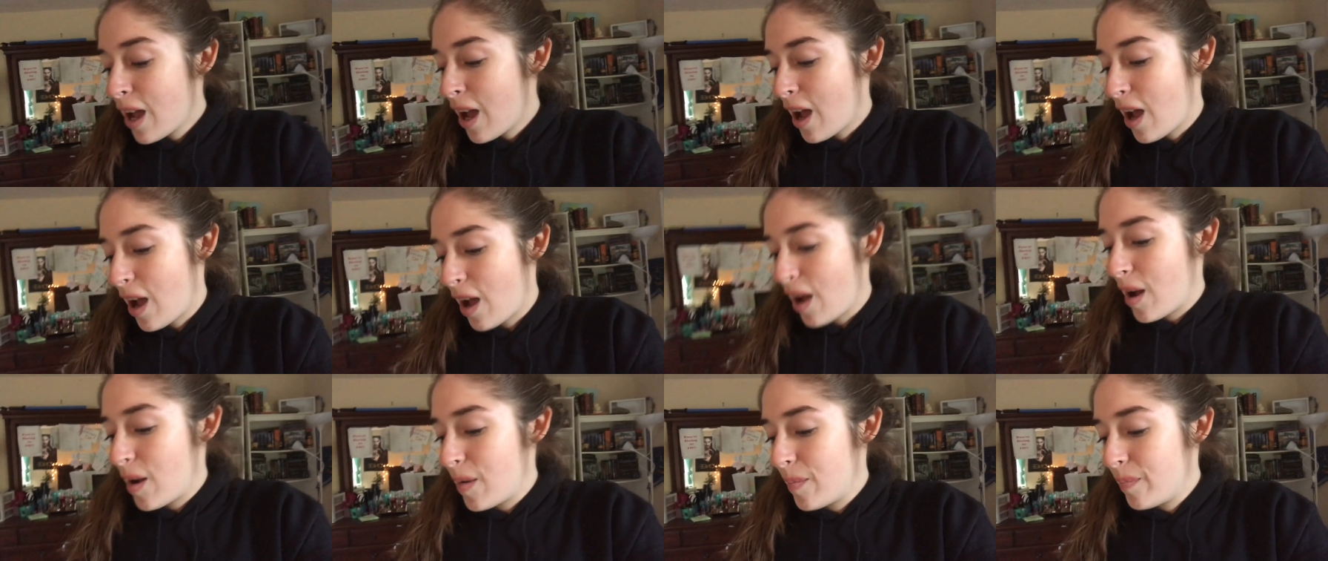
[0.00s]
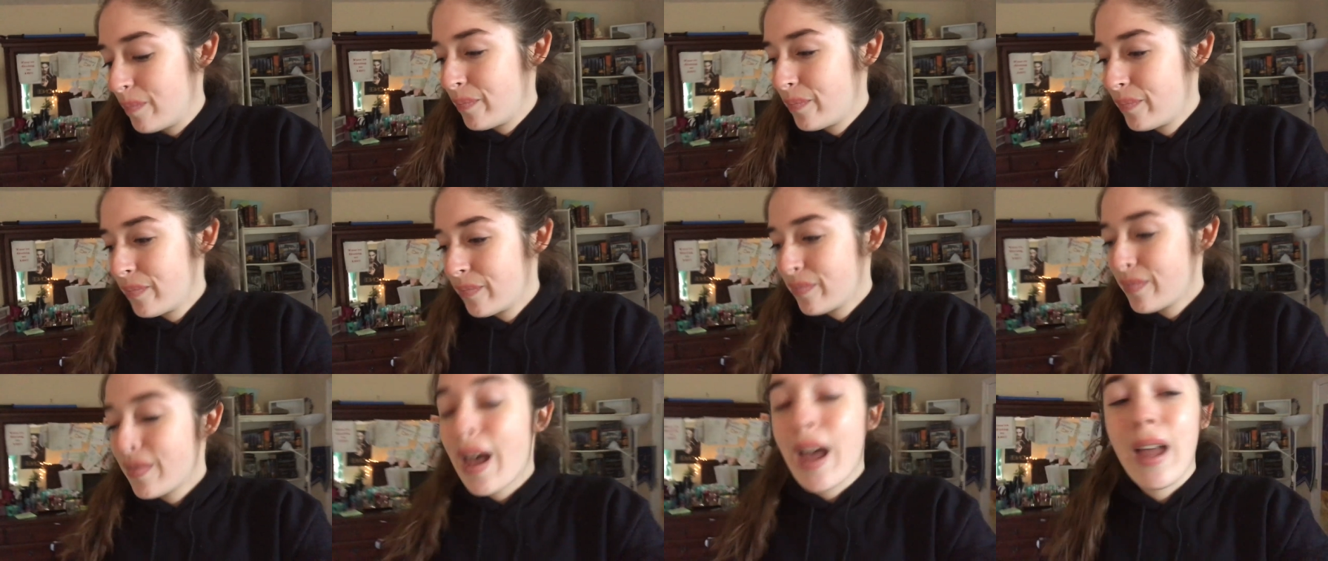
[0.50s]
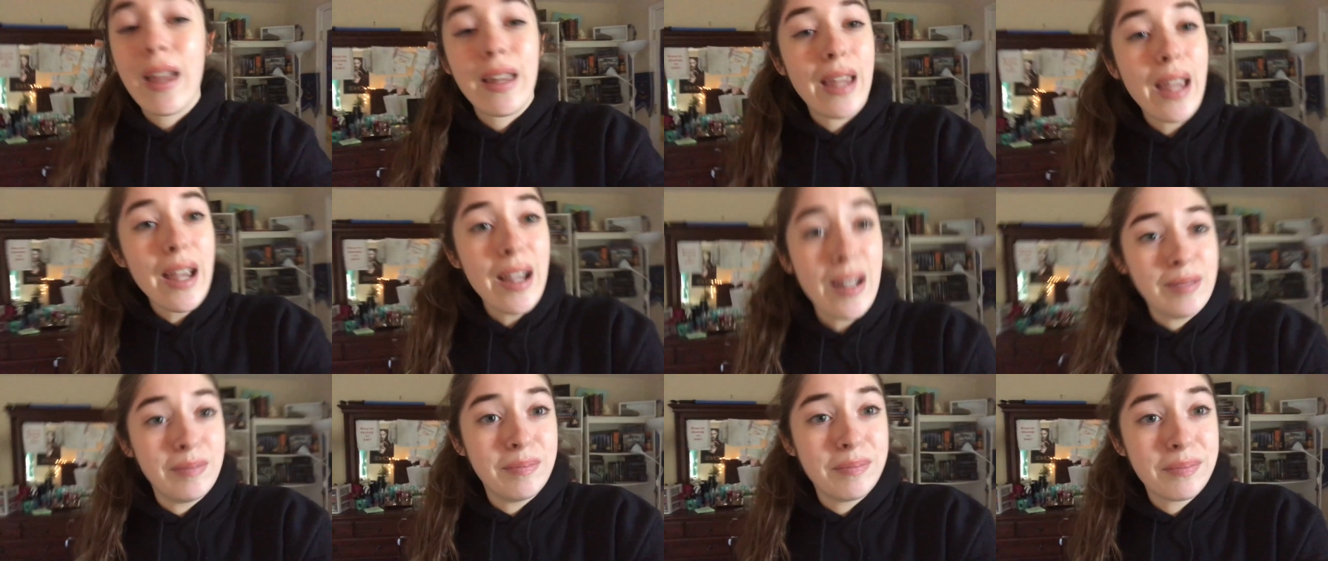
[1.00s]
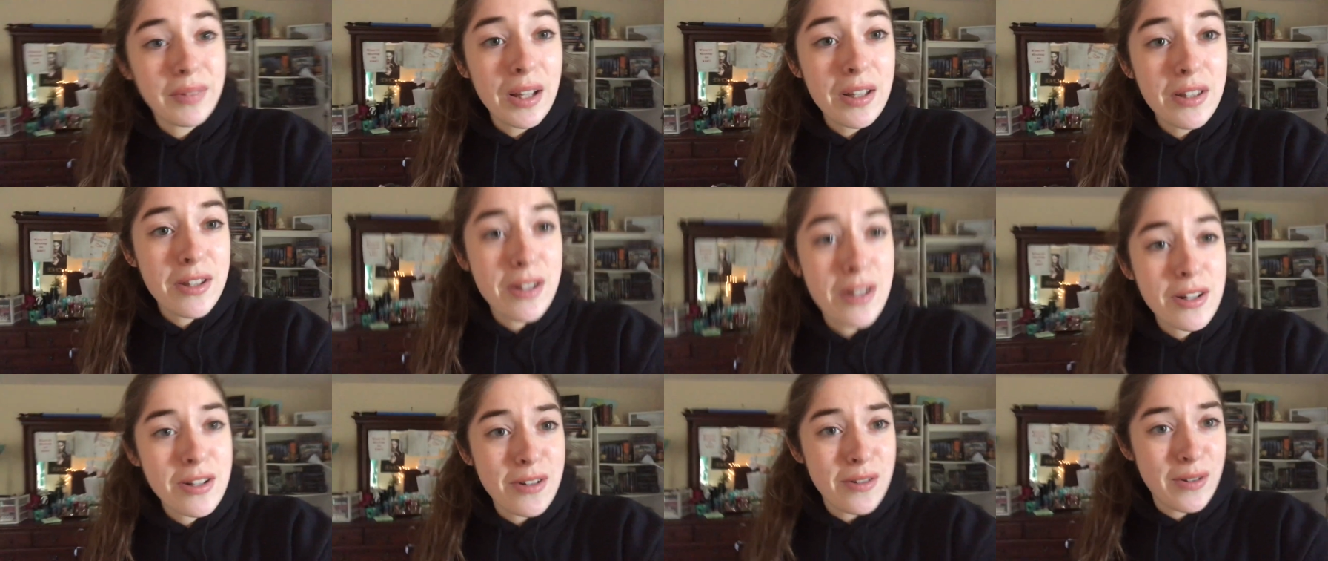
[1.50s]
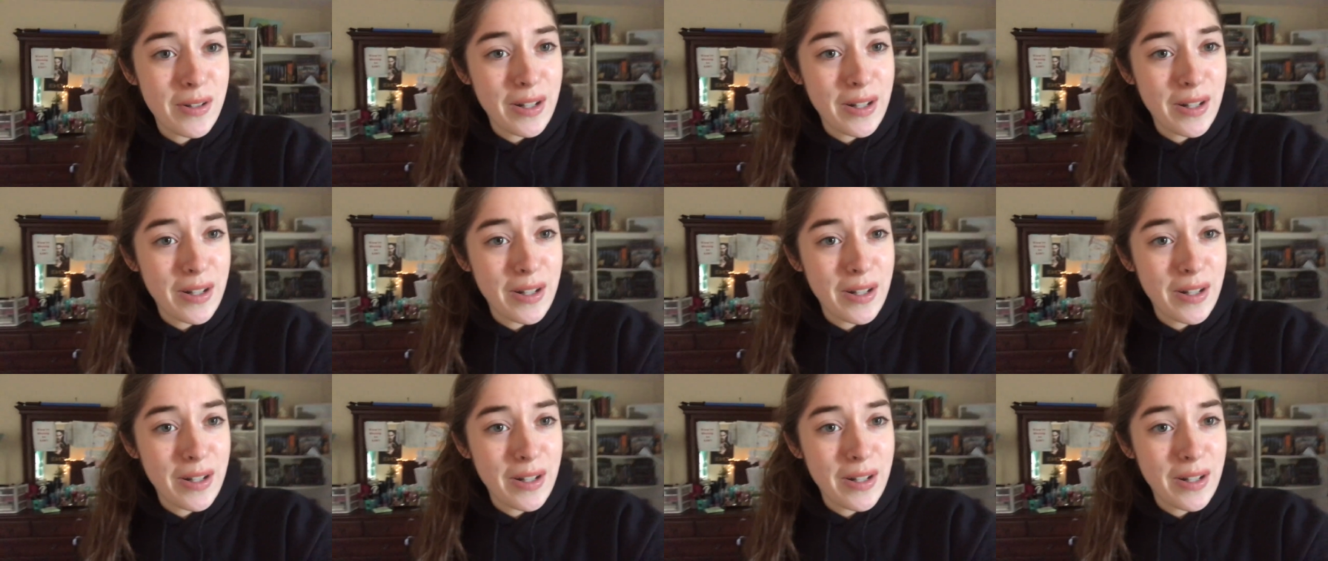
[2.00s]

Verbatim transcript: Um, yeah, lots to do